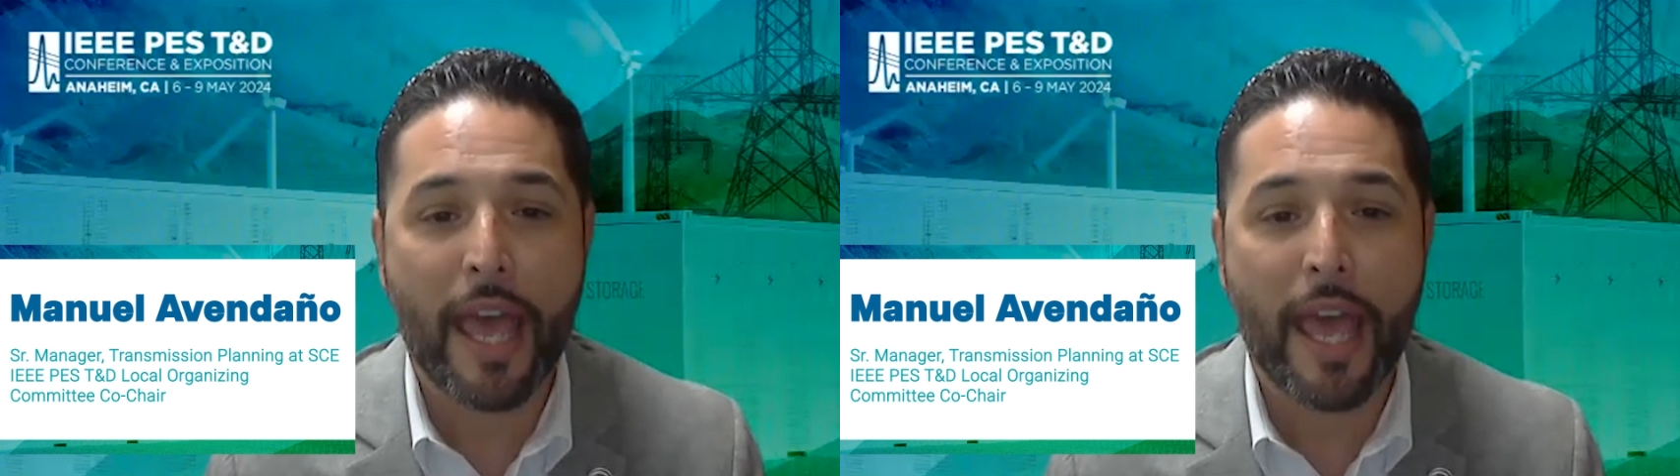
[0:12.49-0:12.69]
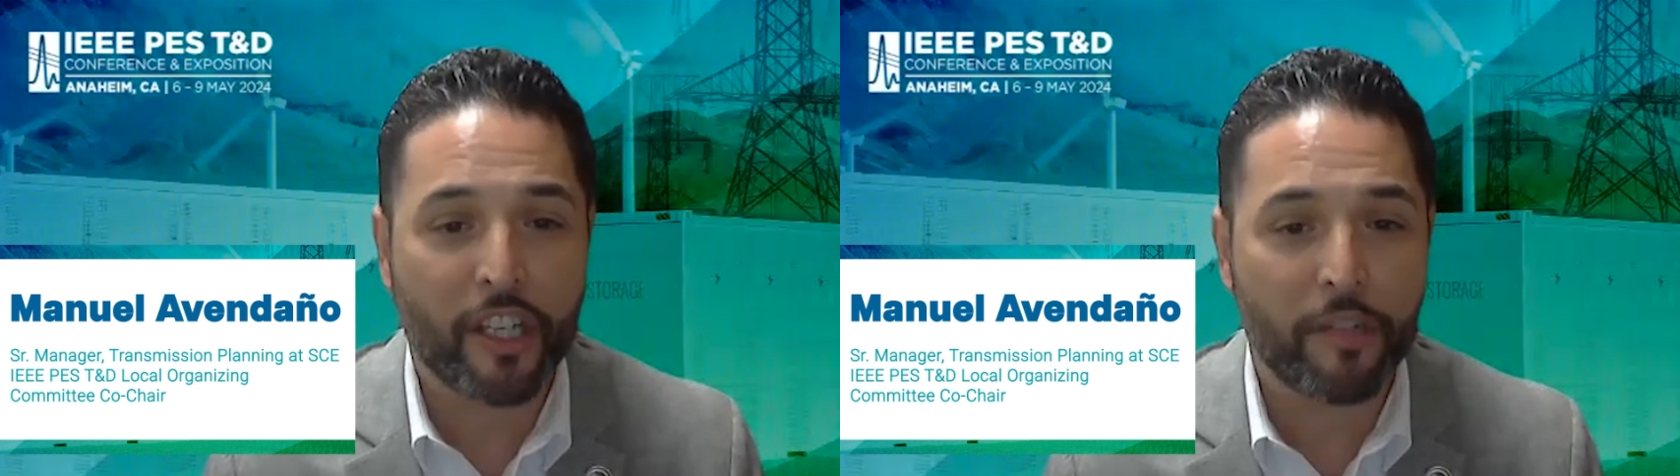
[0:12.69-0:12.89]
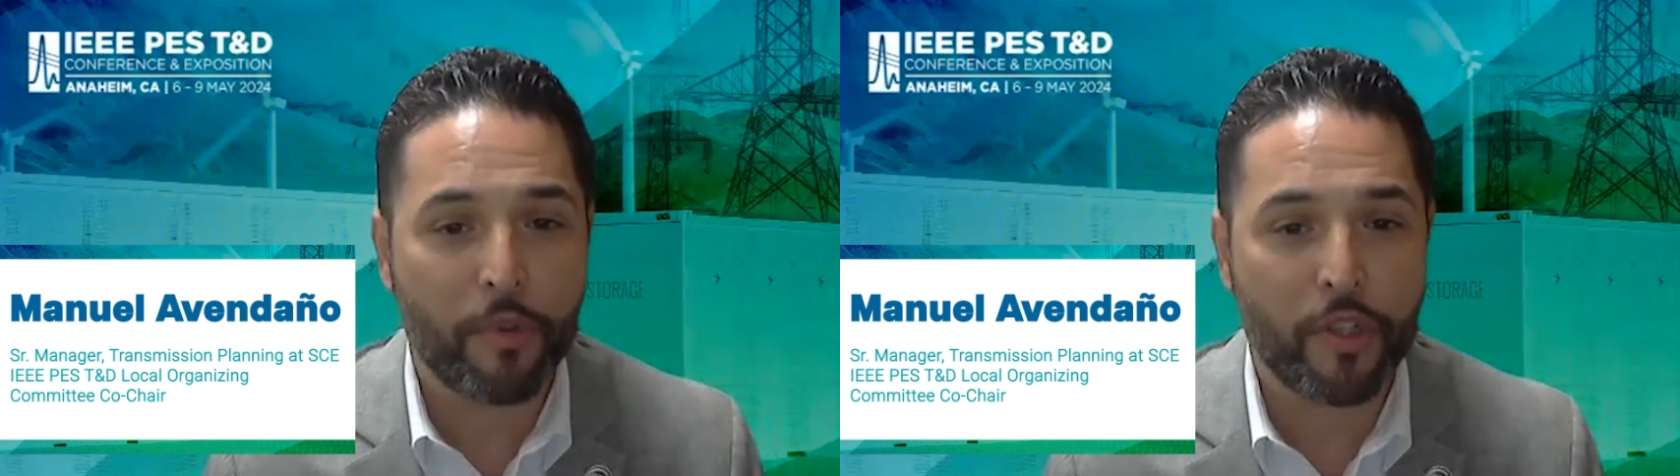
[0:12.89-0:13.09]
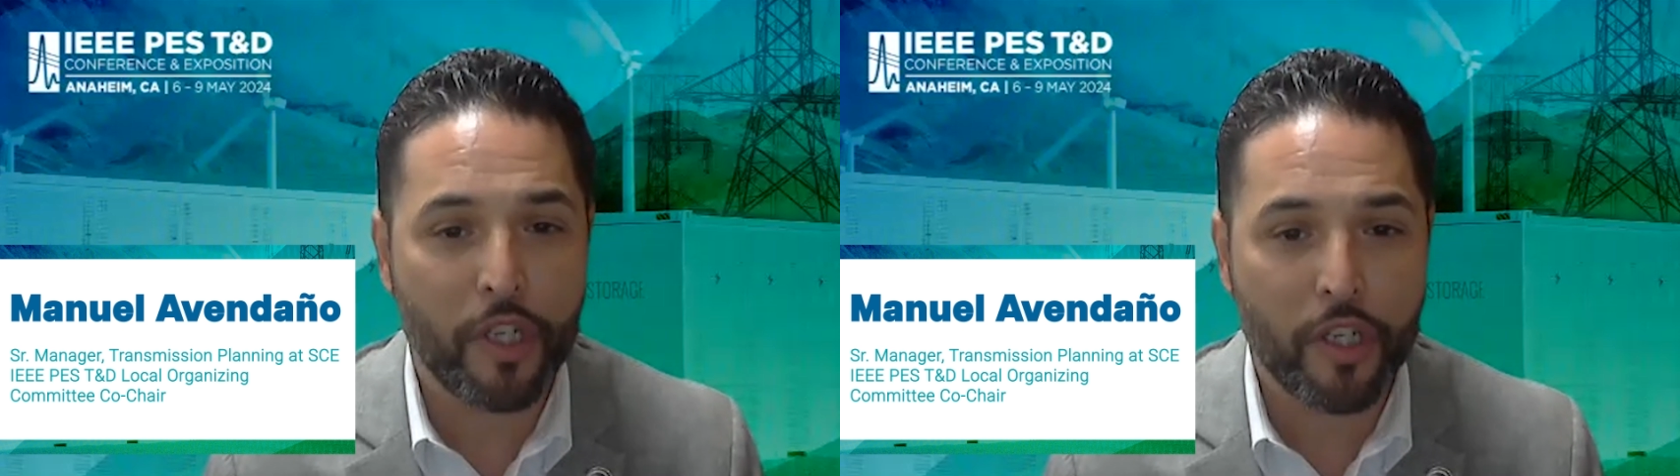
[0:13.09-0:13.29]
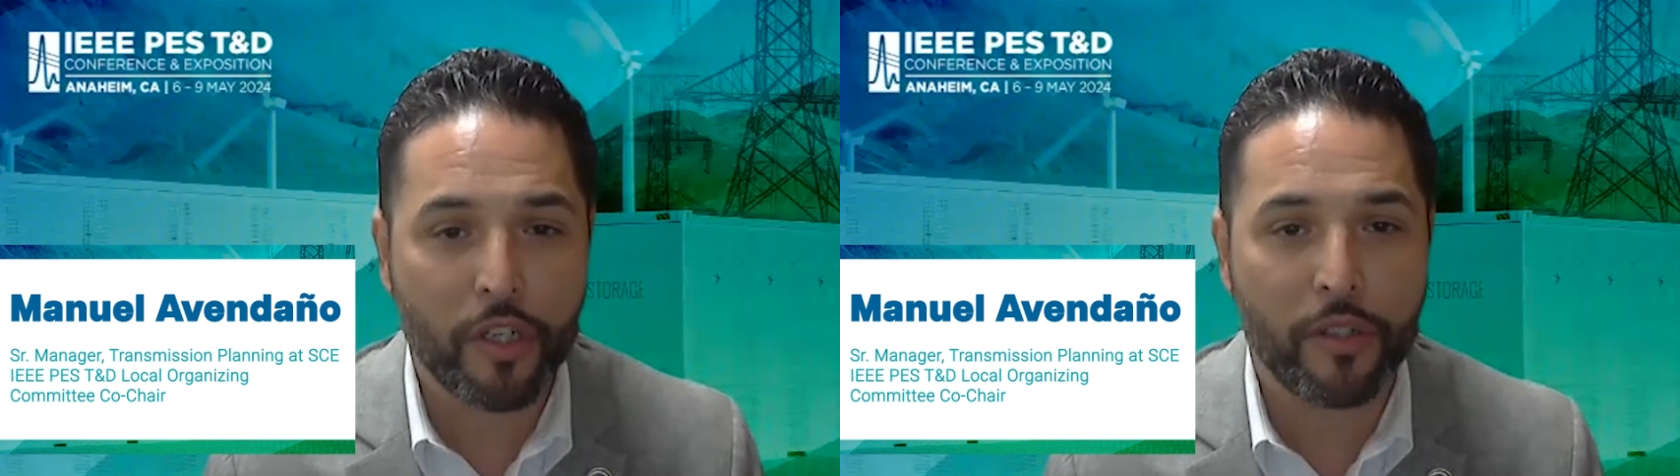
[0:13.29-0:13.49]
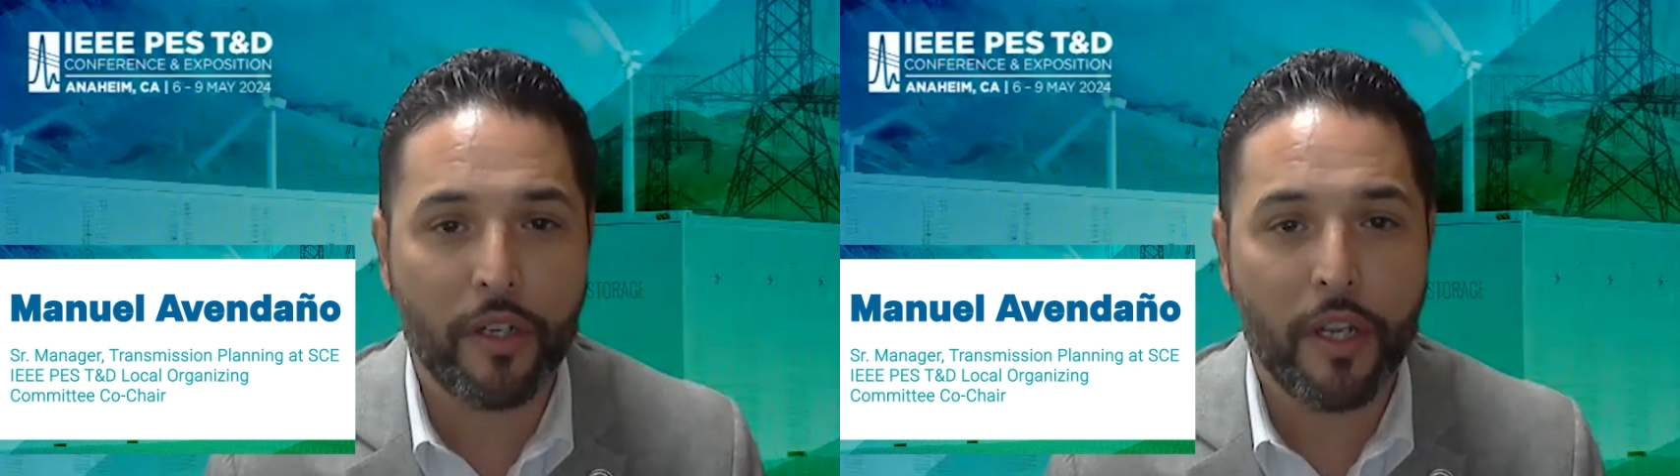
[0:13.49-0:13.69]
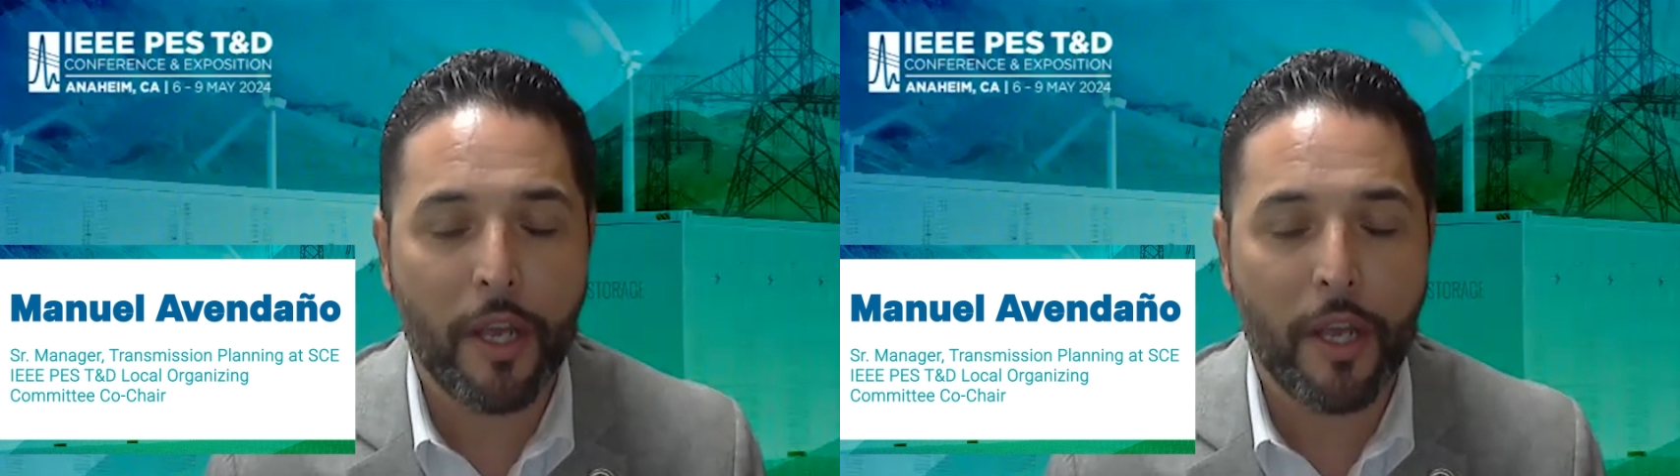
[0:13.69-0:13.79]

and exposition.